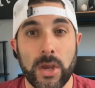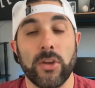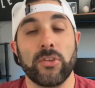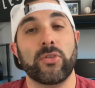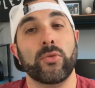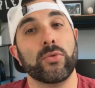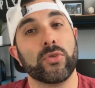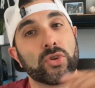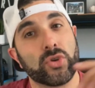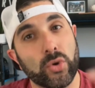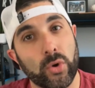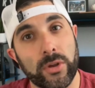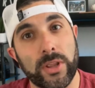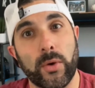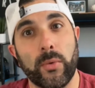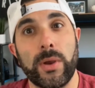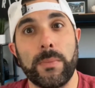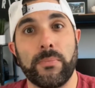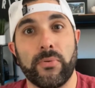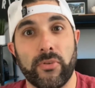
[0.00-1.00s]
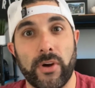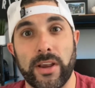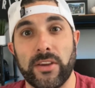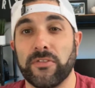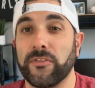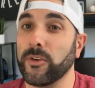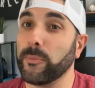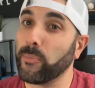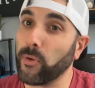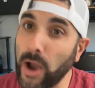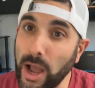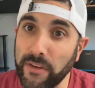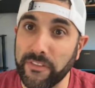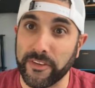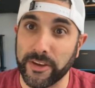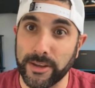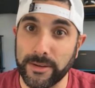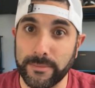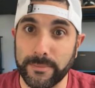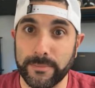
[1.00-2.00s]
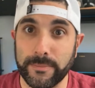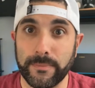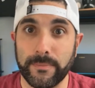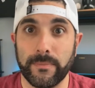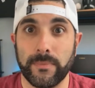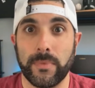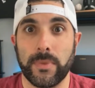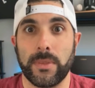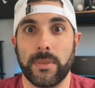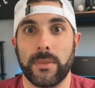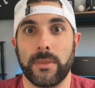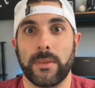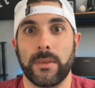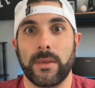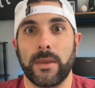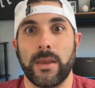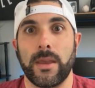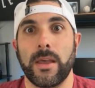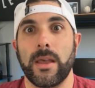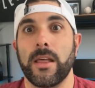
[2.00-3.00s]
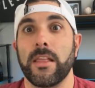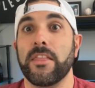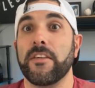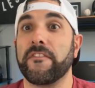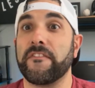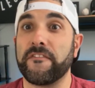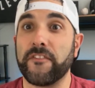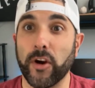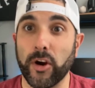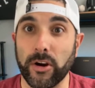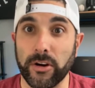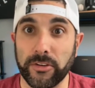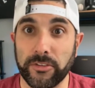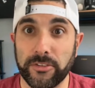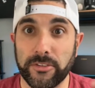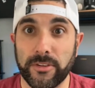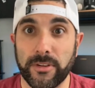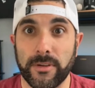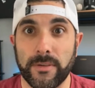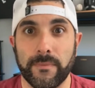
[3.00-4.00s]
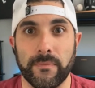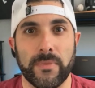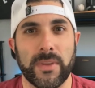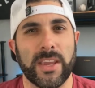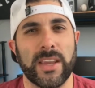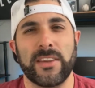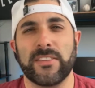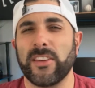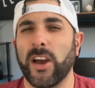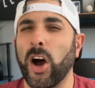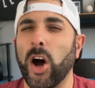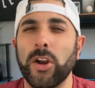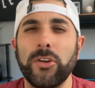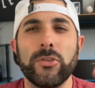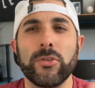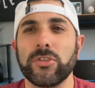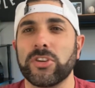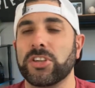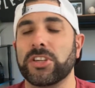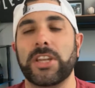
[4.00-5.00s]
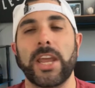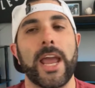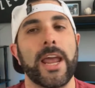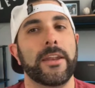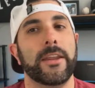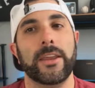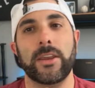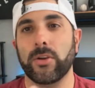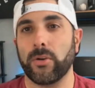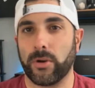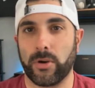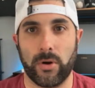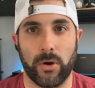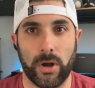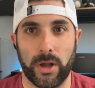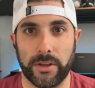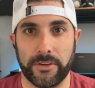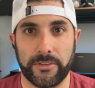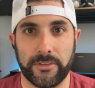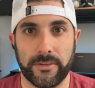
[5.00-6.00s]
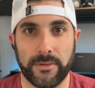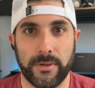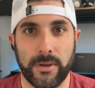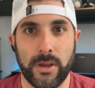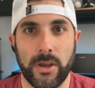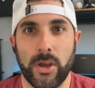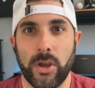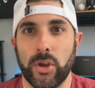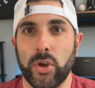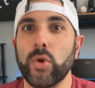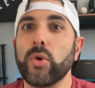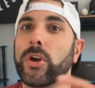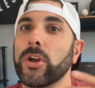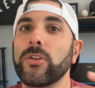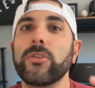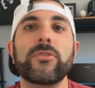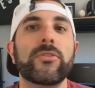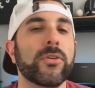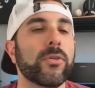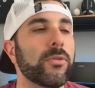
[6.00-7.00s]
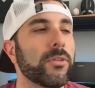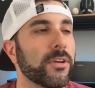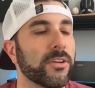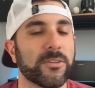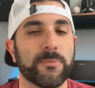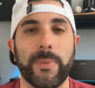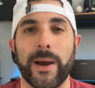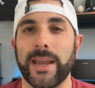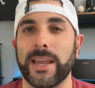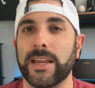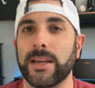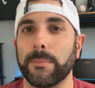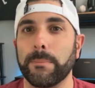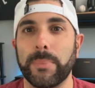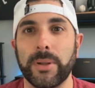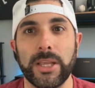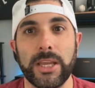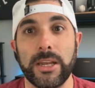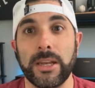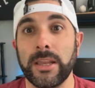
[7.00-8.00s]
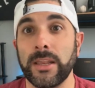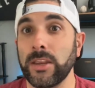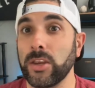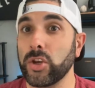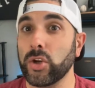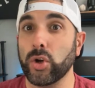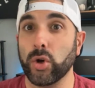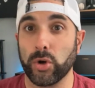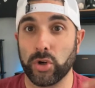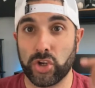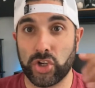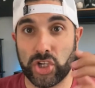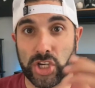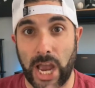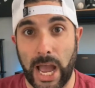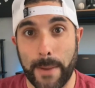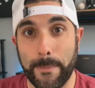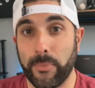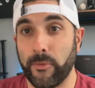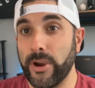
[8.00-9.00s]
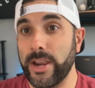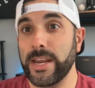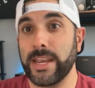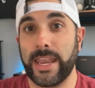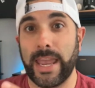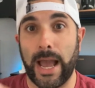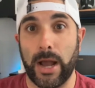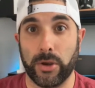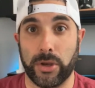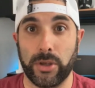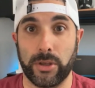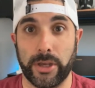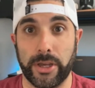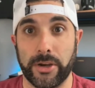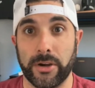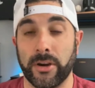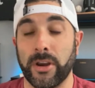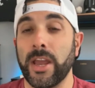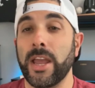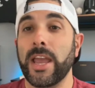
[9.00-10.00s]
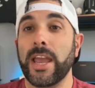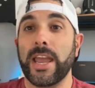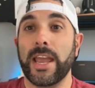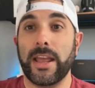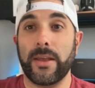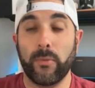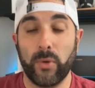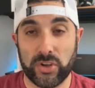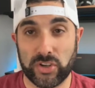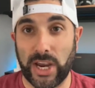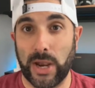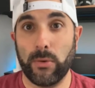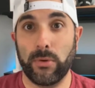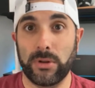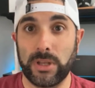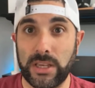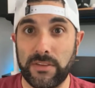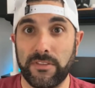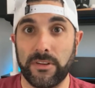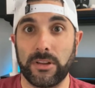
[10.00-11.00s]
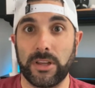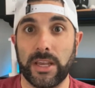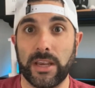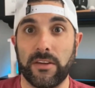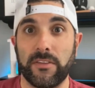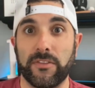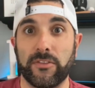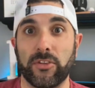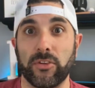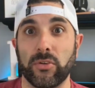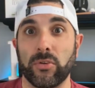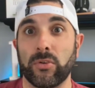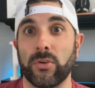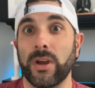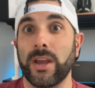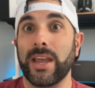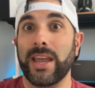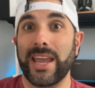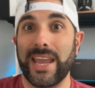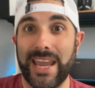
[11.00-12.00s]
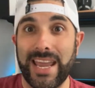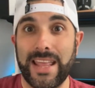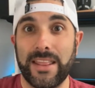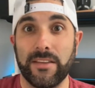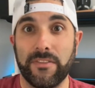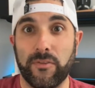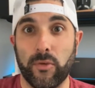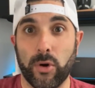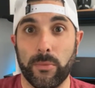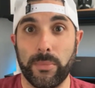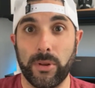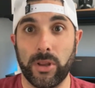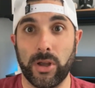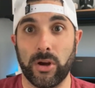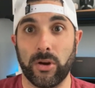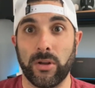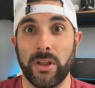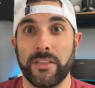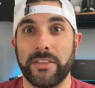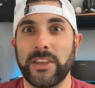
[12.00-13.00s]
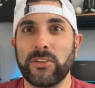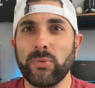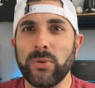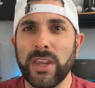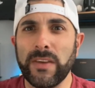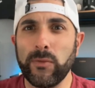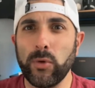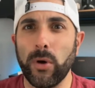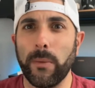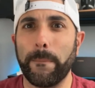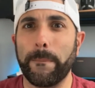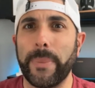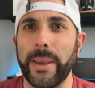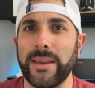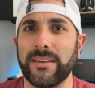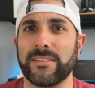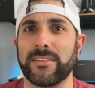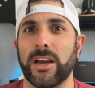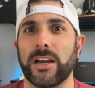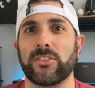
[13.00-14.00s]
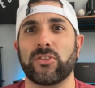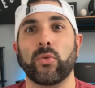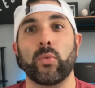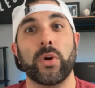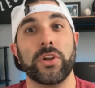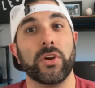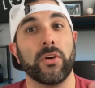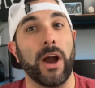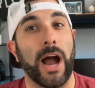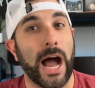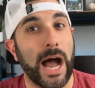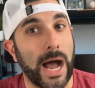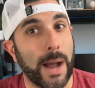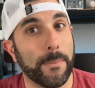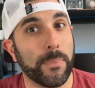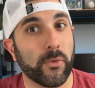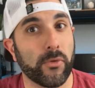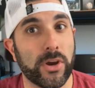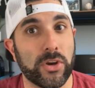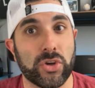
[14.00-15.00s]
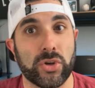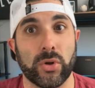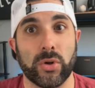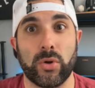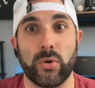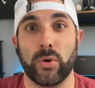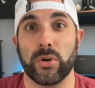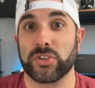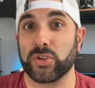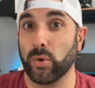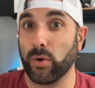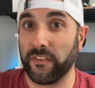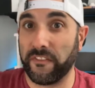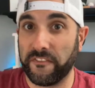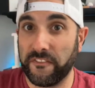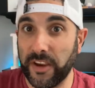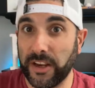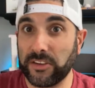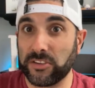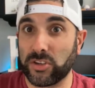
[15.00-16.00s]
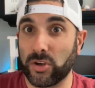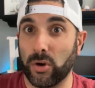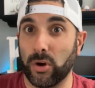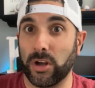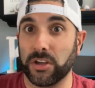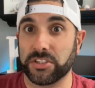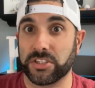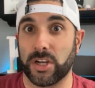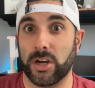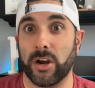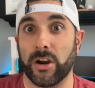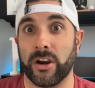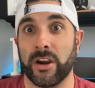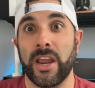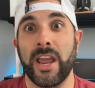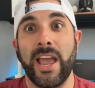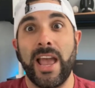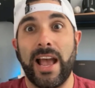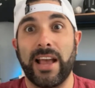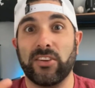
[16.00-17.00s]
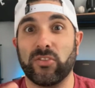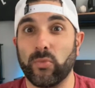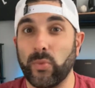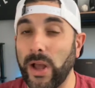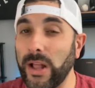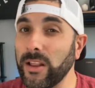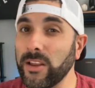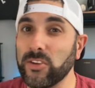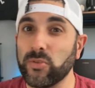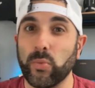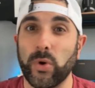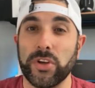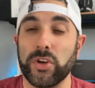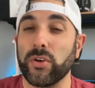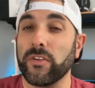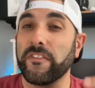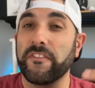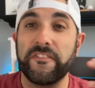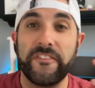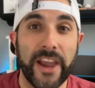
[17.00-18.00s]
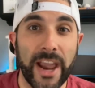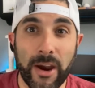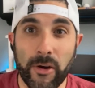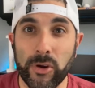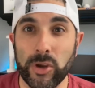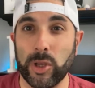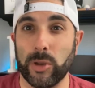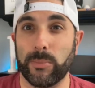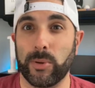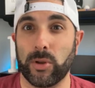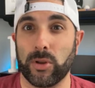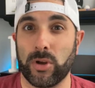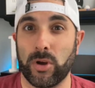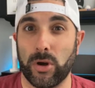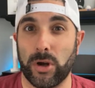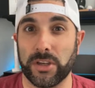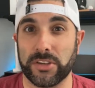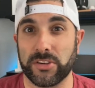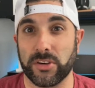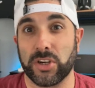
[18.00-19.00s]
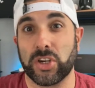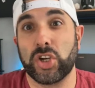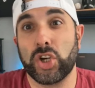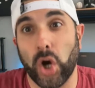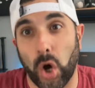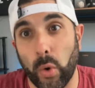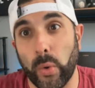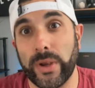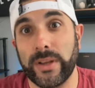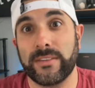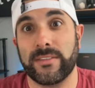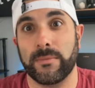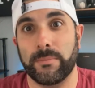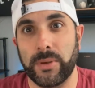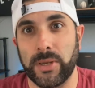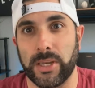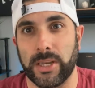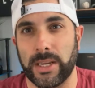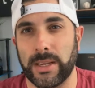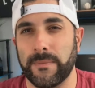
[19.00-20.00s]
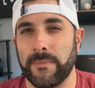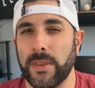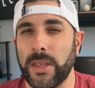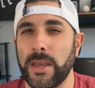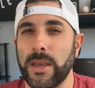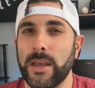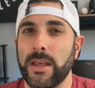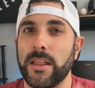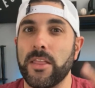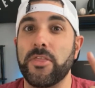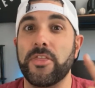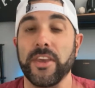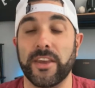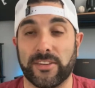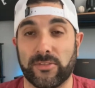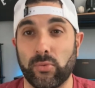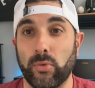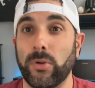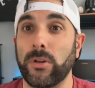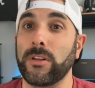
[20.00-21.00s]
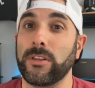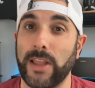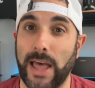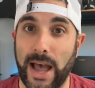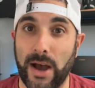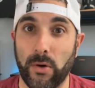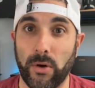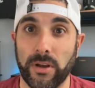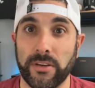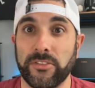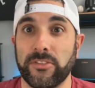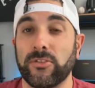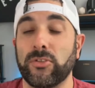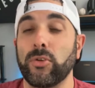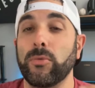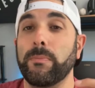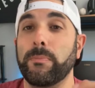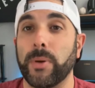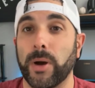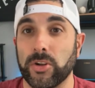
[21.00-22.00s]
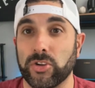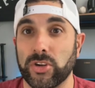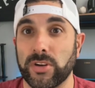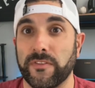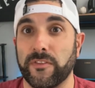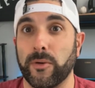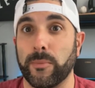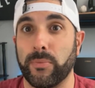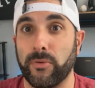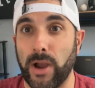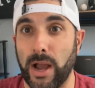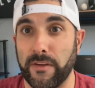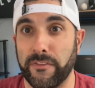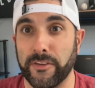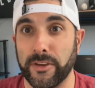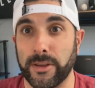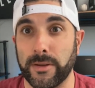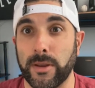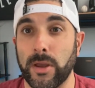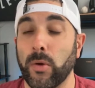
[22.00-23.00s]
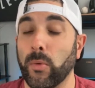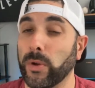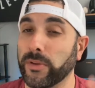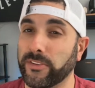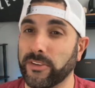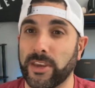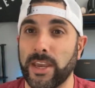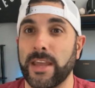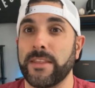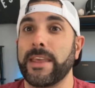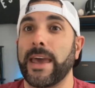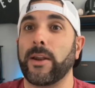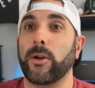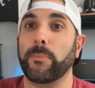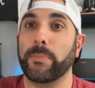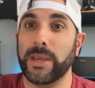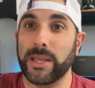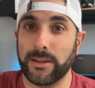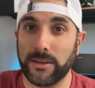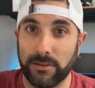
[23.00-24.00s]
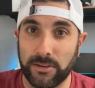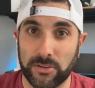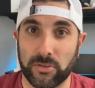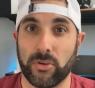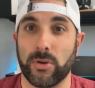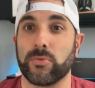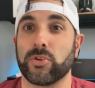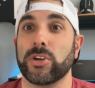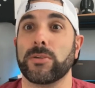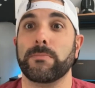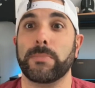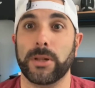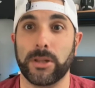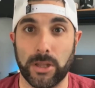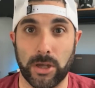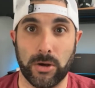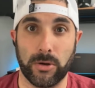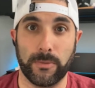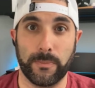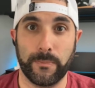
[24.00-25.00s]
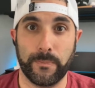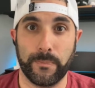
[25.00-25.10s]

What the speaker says: to ensure that we price for profit. The first is understanding your cost. You can do this by completing your Shoprate Calculator, which I will leave a link to in the form below. This will give you a baseline to what your operational costs or fixed costs are, as well as what your variable costs are going to be. This will allow us to budget for profit. Once again, that'll be in the description below.